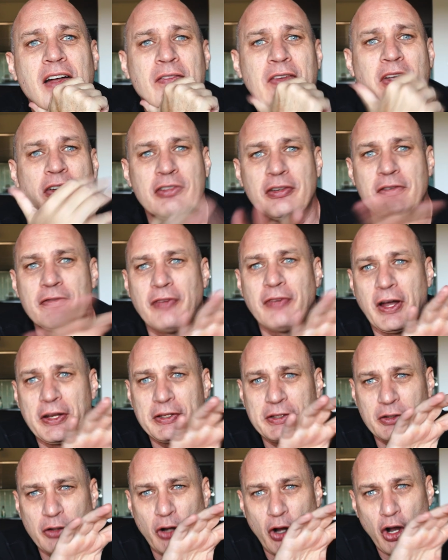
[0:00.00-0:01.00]
actually
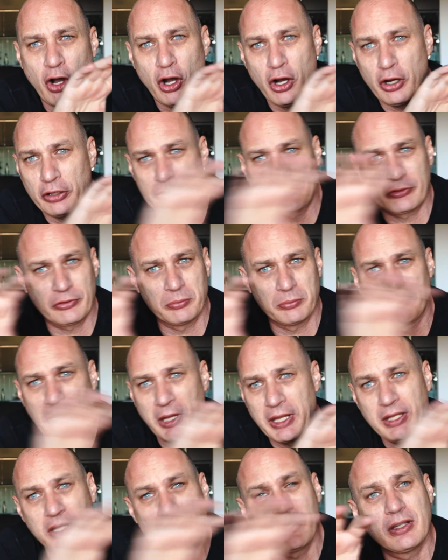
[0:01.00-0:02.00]
finding it hard to
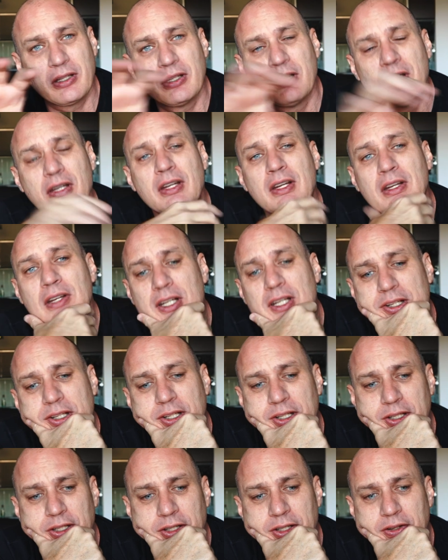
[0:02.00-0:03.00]
make
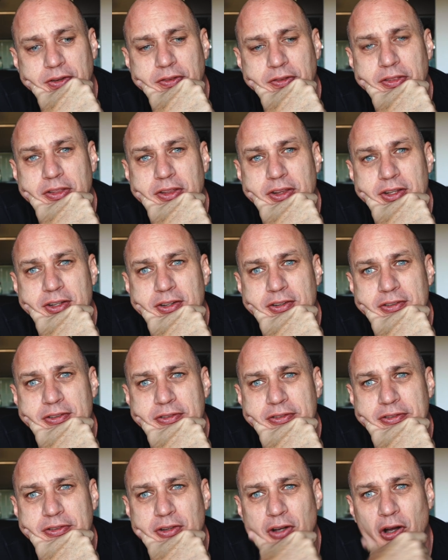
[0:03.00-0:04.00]

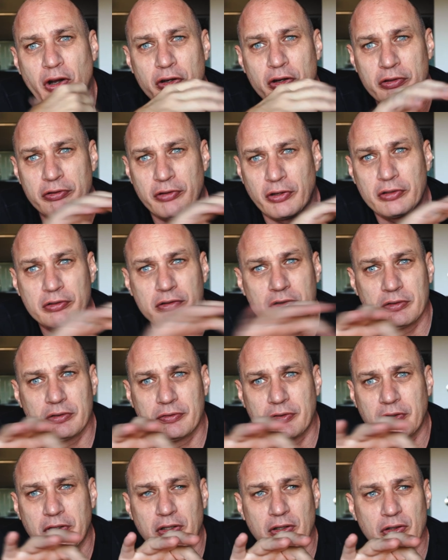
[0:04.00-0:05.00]
these horizontal
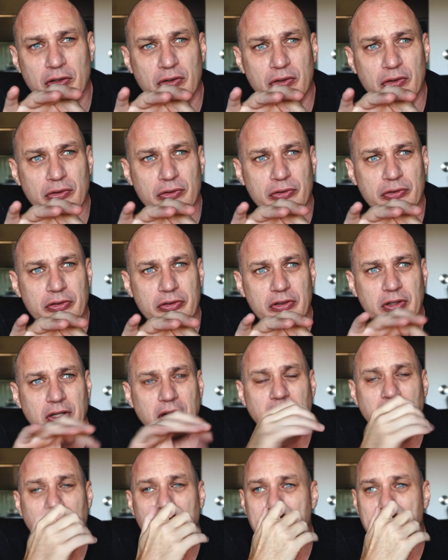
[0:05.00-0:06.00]
videos.
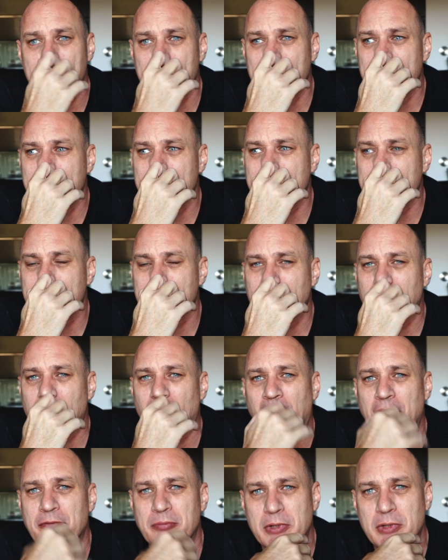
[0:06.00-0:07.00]

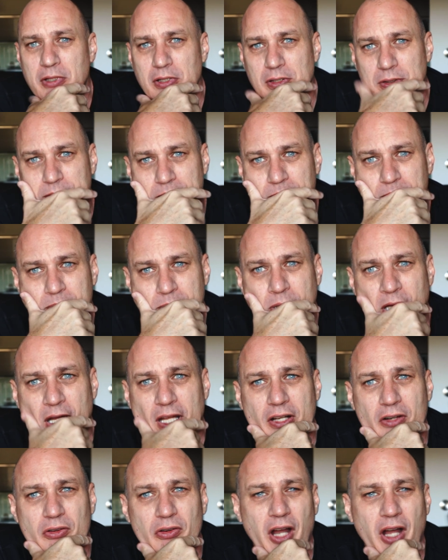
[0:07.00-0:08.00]
I've been
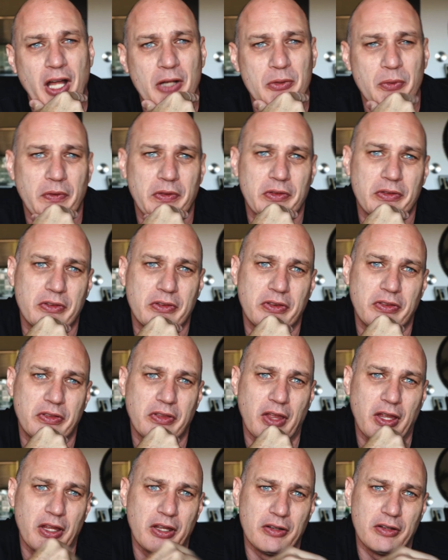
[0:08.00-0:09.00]
playing around with
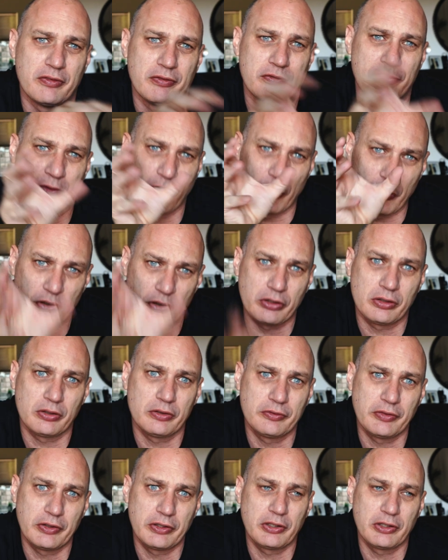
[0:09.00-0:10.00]

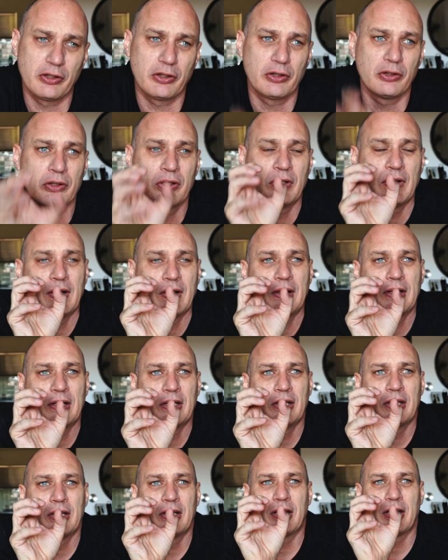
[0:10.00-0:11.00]
vertical video,
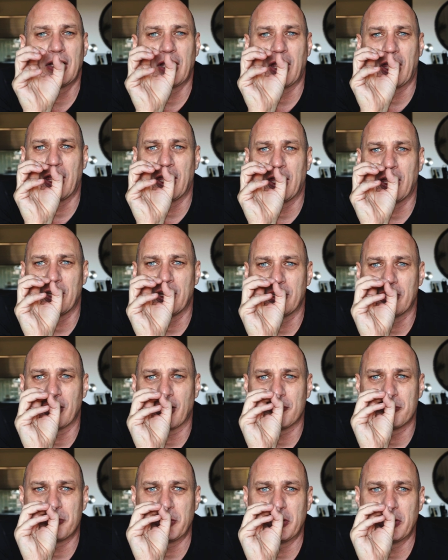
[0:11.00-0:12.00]
and
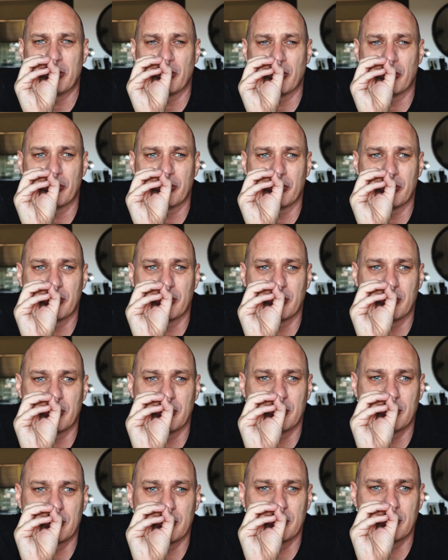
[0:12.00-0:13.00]
I've been on
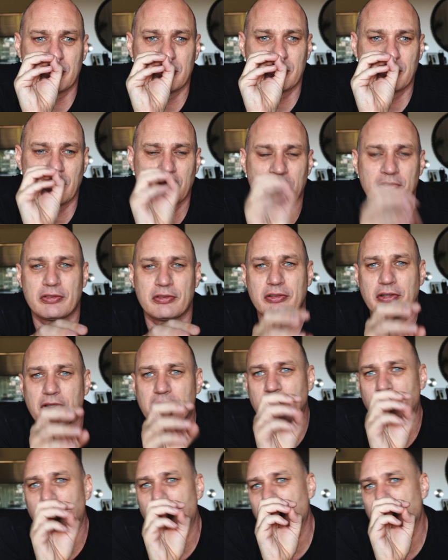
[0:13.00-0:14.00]

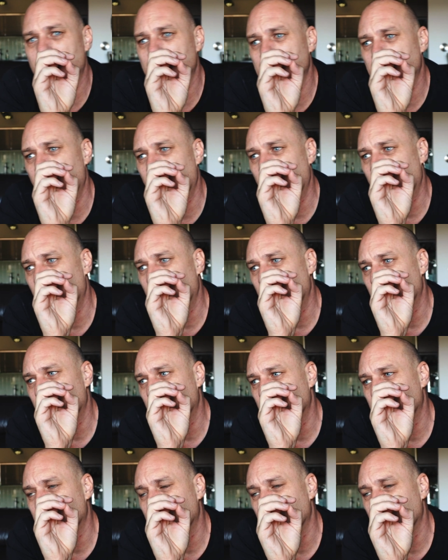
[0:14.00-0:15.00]
Instagram,
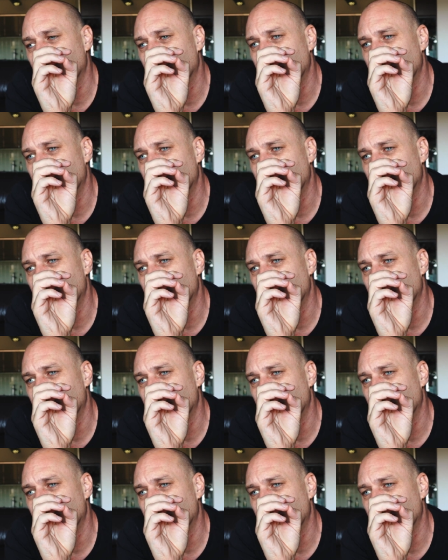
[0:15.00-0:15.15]
and